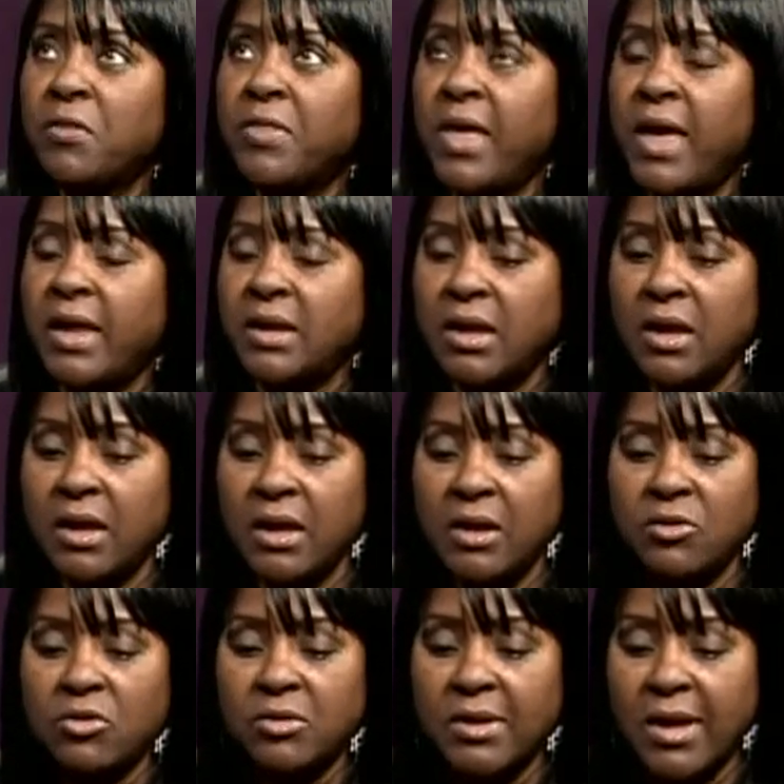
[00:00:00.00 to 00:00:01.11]
that
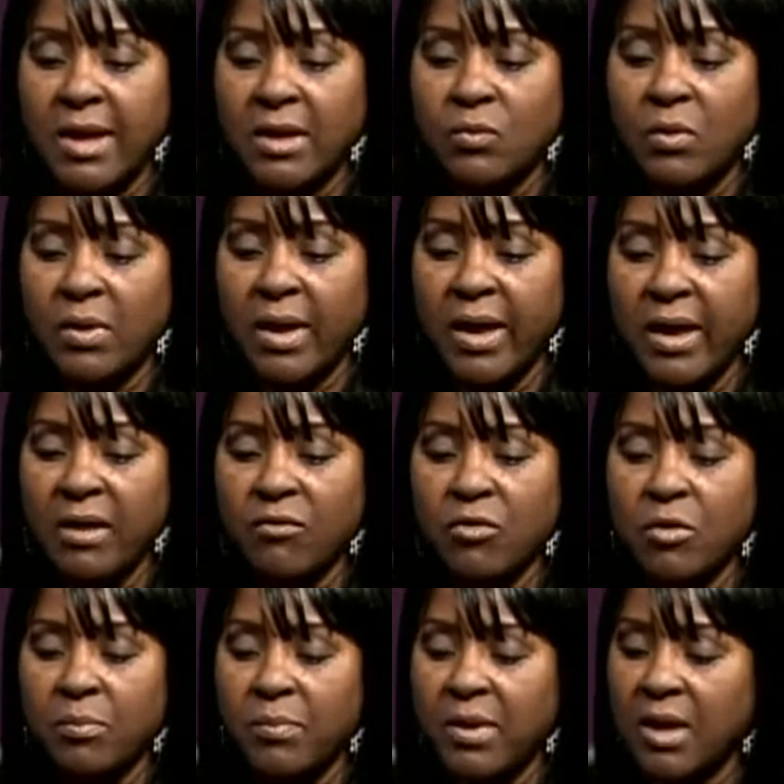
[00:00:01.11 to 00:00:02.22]
internet will
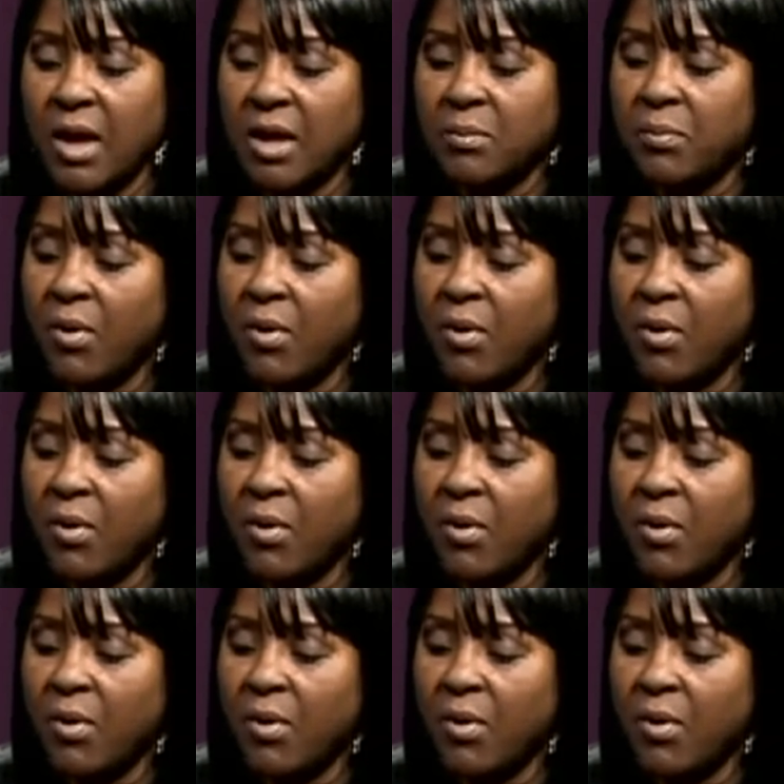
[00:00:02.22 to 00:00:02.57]
ever be on